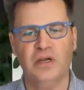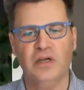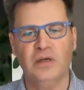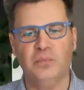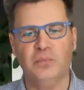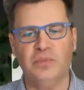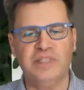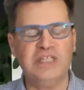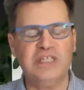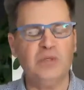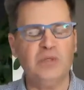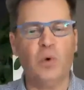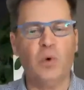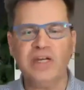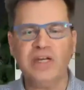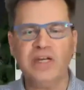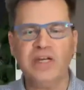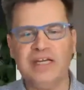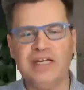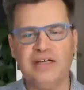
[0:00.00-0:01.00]
but in 1
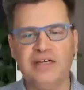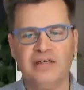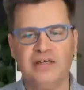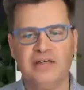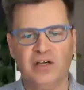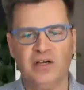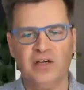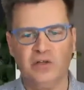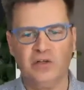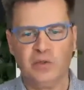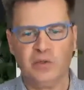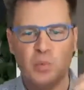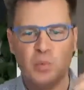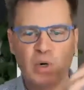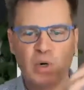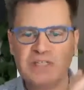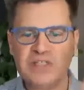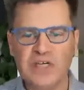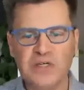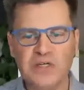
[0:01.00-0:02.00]
year,
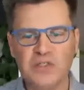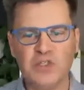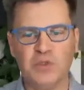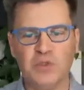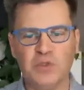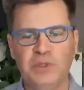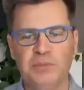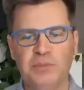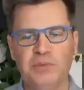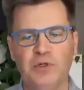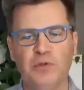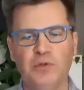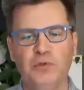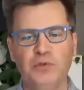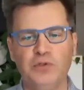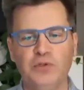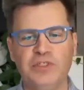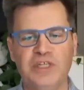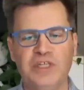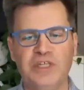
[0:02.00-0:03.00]
1,000 people
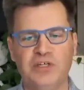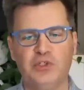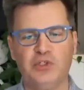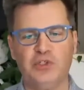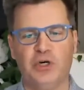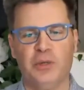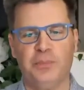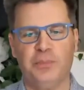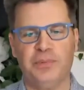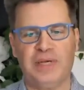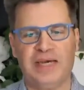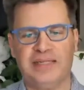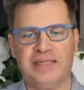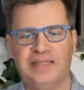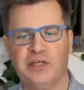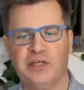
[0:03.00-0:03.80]
lose their job and they go